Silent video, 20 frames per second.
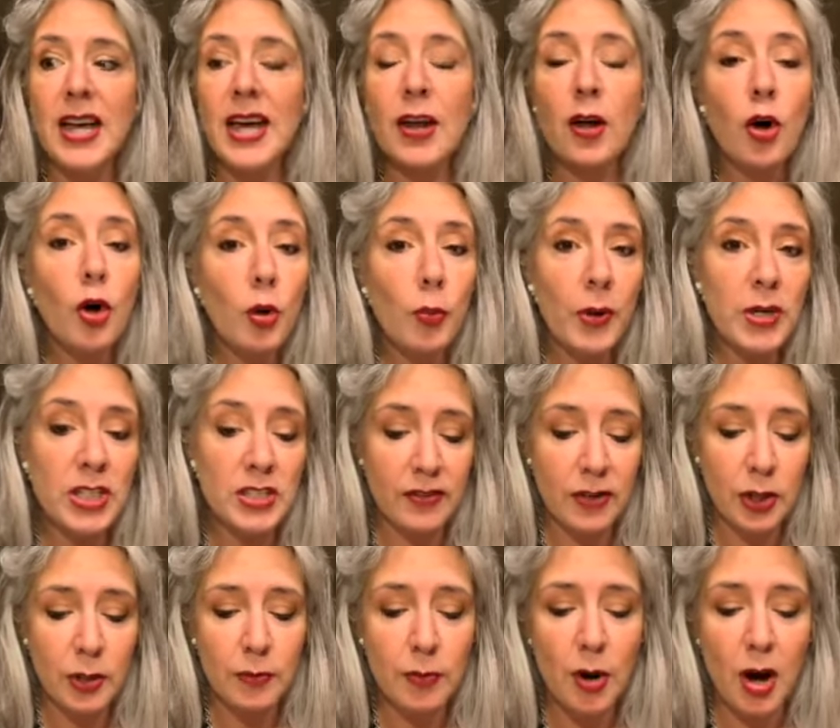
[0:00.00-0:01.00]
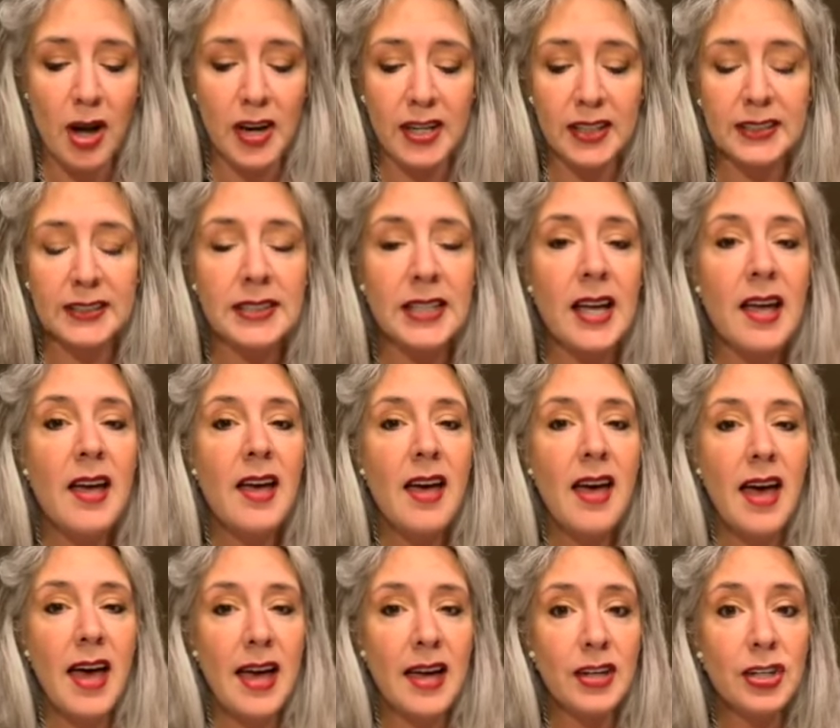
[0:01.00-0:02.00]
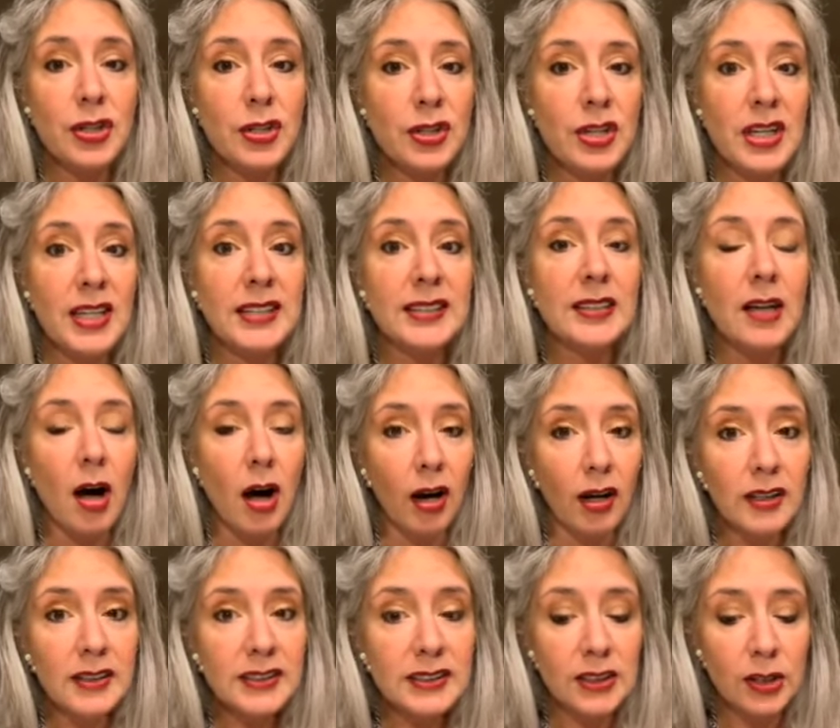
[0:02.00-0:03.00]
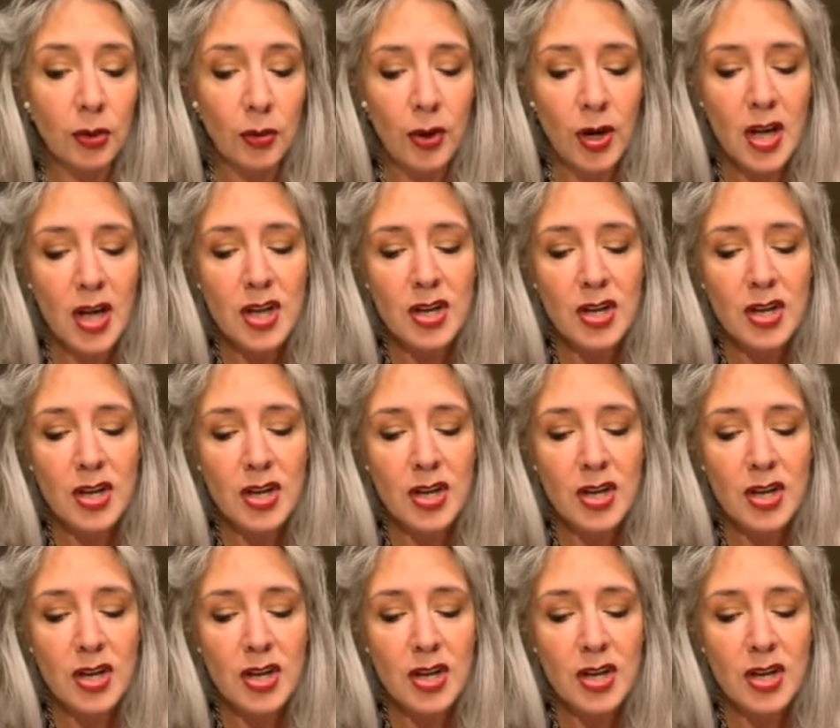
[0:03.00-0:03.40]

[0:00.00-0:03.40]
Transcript: and a whole bunch of other products and goodies also.